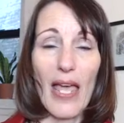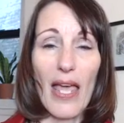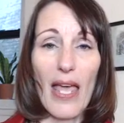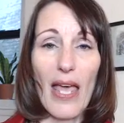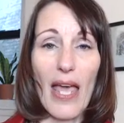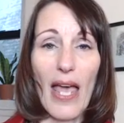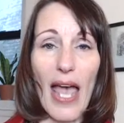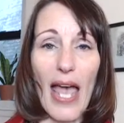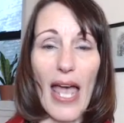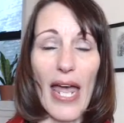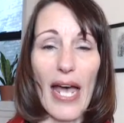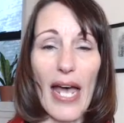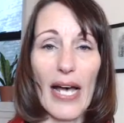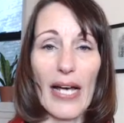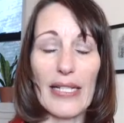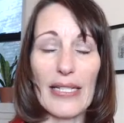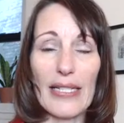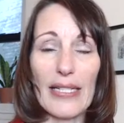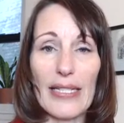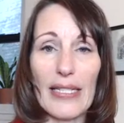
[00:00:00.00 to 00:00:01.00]

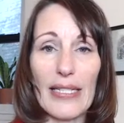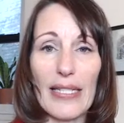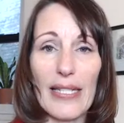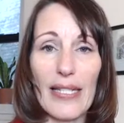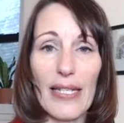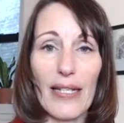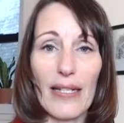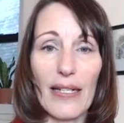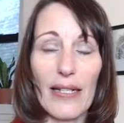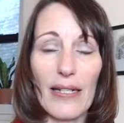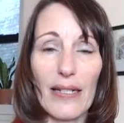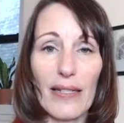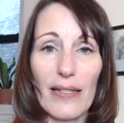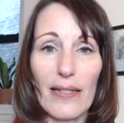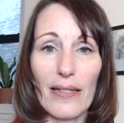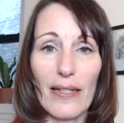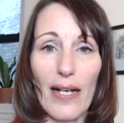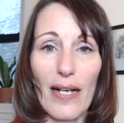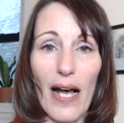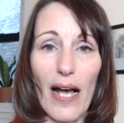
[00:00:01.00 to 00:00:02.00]
And
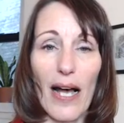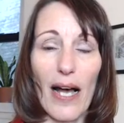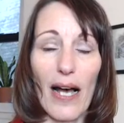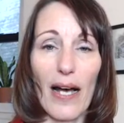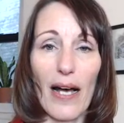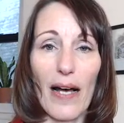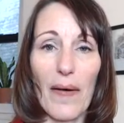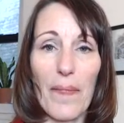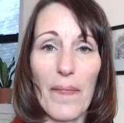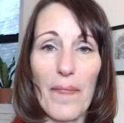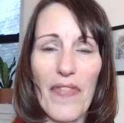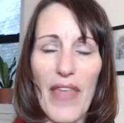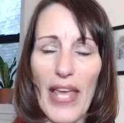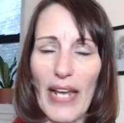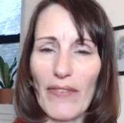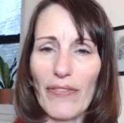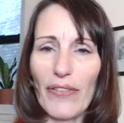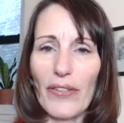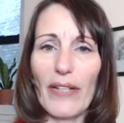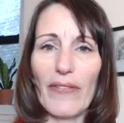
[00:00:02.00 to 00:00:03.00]

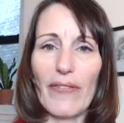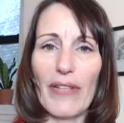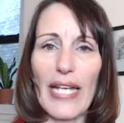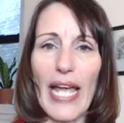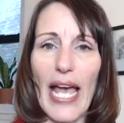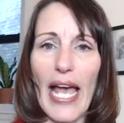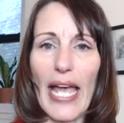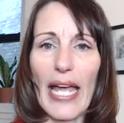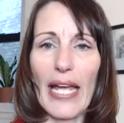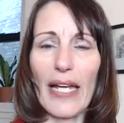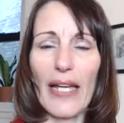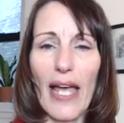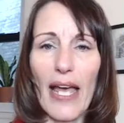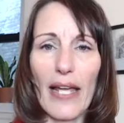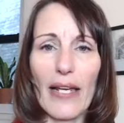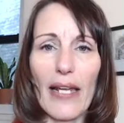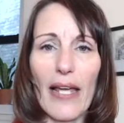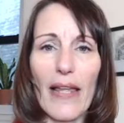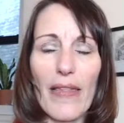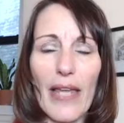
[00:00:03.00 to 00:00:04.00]
thankful every day.
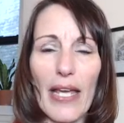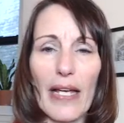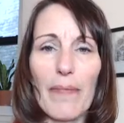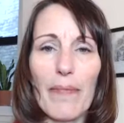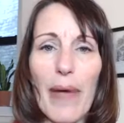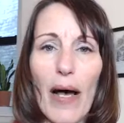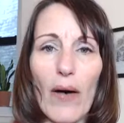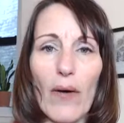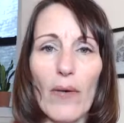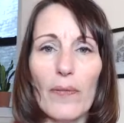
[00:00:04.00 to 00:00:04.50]
And I think about